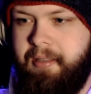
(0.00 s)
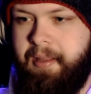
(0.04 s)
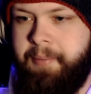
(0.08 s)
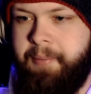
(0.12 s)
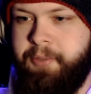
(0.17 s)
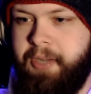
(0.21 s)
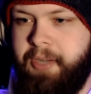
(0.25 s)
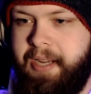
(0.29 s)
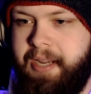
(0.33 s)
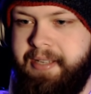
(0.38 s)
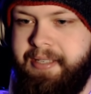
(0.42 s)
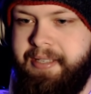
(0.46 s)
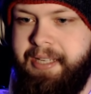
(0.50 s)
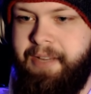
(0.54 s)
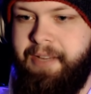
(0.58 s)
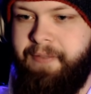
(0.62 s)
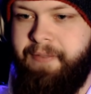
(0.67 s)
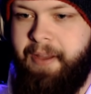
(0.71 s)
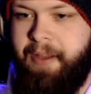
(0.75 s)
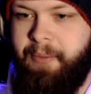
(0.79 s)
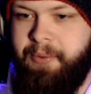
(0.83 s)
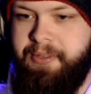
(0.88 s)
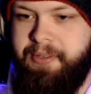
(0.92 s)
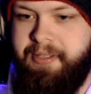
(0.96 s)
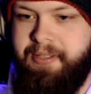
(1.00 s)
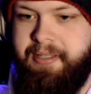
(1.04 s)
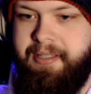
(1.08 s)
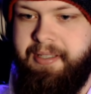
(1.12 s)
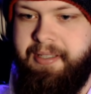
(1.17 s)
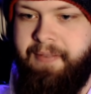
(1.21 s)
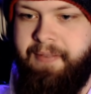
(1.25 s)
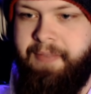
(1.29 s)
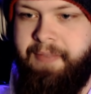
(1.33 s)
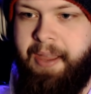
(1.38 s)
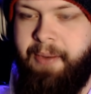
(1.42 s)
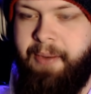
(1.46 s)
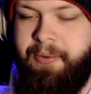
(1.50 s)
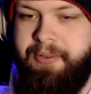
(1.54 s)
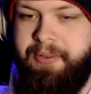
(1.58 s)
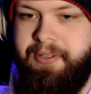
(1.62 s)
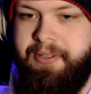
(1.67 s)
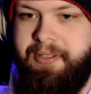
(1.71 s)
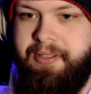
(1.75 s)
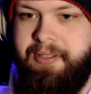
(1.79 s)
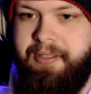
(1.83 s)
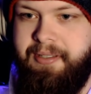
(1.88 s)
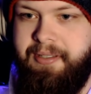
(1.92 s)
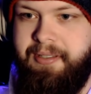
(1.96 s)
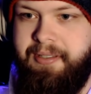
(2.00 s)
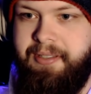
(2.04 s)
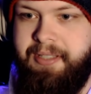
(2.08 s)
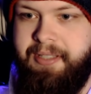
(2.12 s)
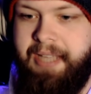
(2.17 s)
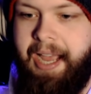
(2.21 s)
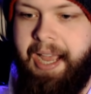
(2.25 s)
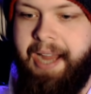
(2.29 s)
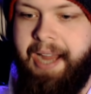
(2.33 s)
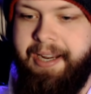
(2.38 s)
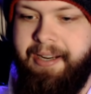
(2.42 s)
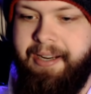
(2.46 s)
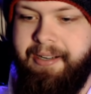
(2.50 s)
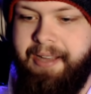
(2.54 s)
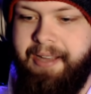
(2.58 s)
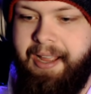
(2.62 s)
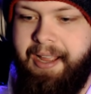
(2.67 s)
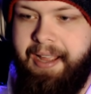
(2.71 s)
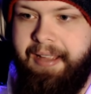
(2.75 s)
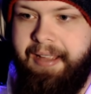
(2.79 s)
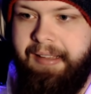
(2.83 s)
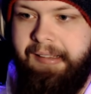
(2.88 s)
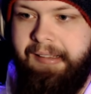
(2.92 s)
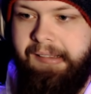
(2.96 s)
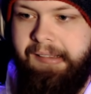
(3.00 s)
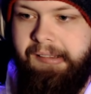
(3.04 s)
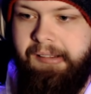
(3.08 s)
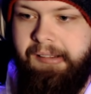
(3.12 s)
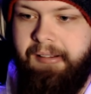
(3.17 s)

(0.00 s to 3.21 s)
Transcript: I'm trying to see if that one's Scotty or not.